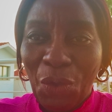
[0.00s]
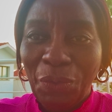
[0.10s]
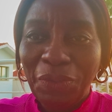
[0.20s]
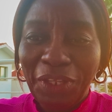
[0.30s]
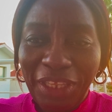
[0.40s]

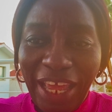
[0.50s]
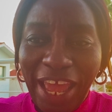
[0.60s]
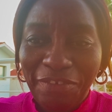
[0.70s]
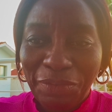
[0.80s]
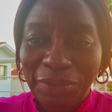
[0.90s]
under the
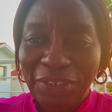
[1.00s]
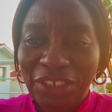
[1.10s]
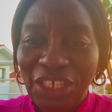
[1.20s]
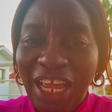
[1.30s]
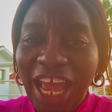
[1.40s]

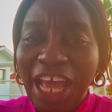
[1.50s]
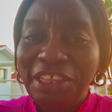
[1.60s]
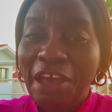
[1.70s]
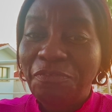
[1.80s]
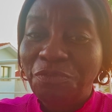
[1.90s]
heavens. I
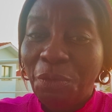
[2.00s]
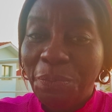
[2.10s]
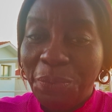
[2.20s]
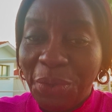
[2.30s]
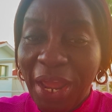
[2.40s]
therefore
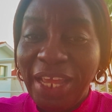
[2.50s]
pray